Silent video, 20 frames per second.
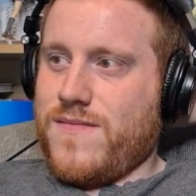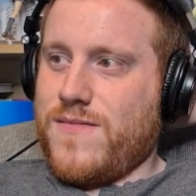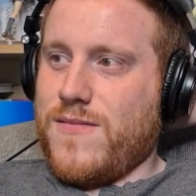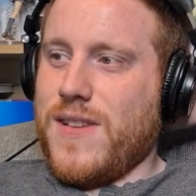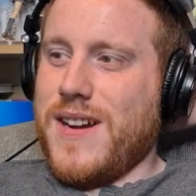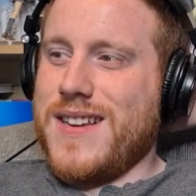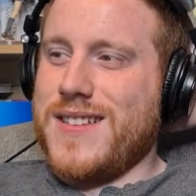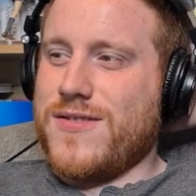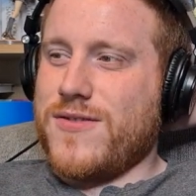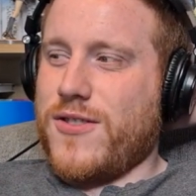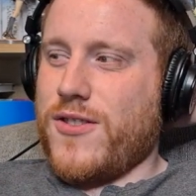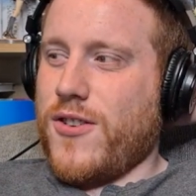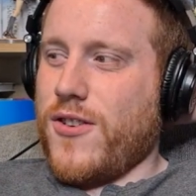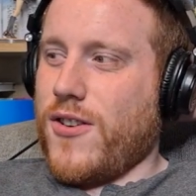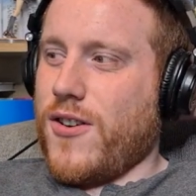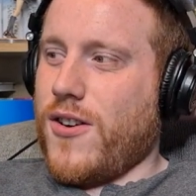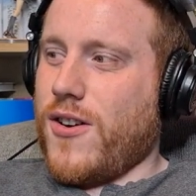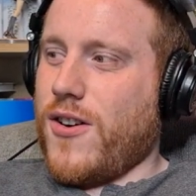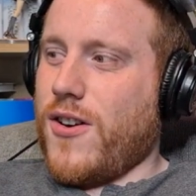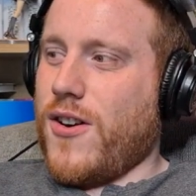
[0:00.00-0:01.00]
Why is there
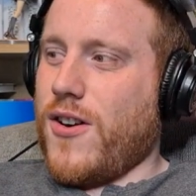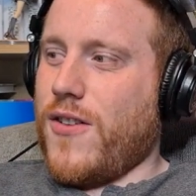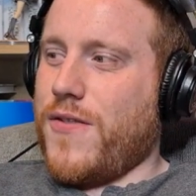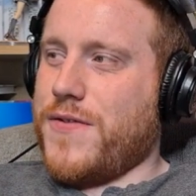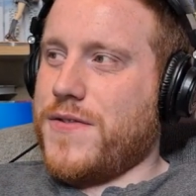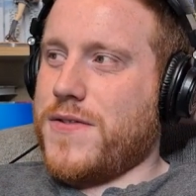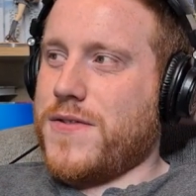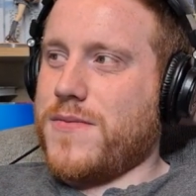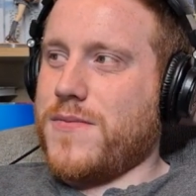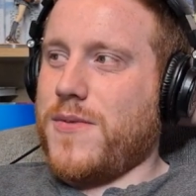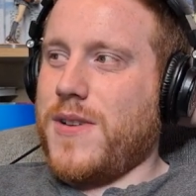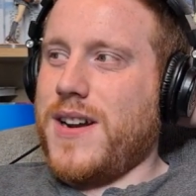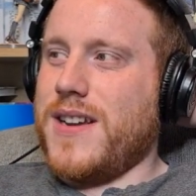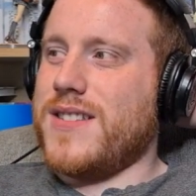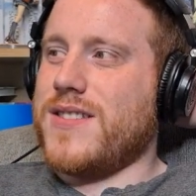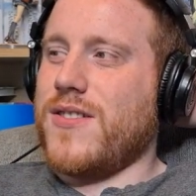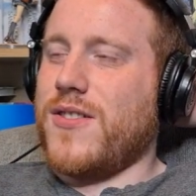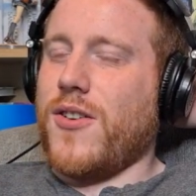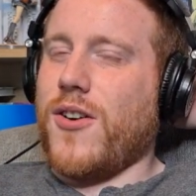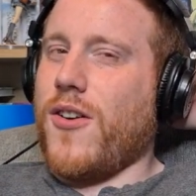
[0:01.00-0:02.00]

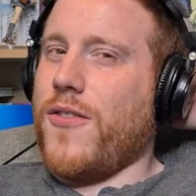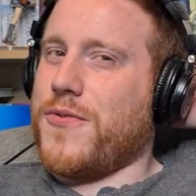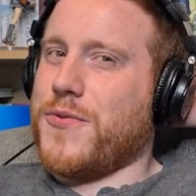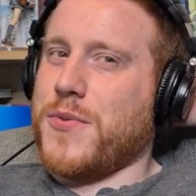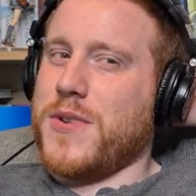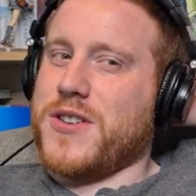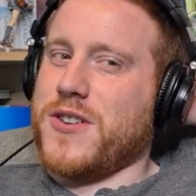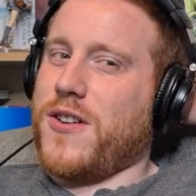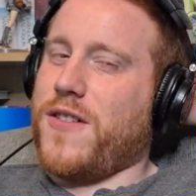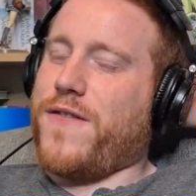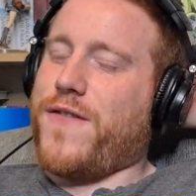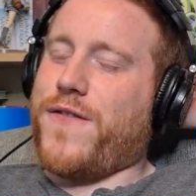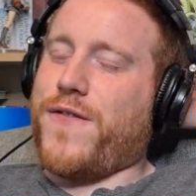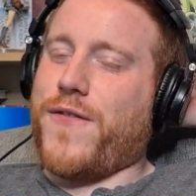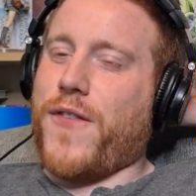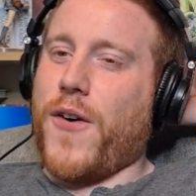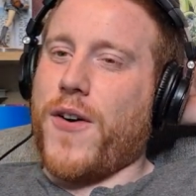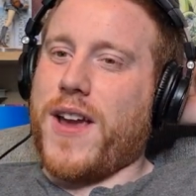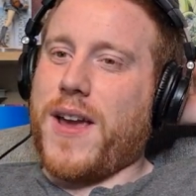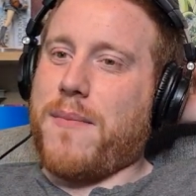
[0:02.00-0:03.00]
an off switch on a
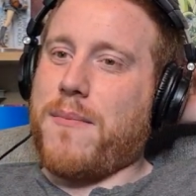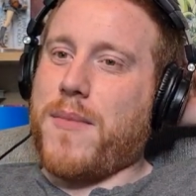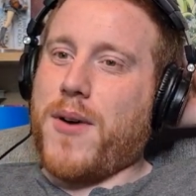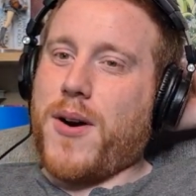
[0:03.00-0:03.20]
fucking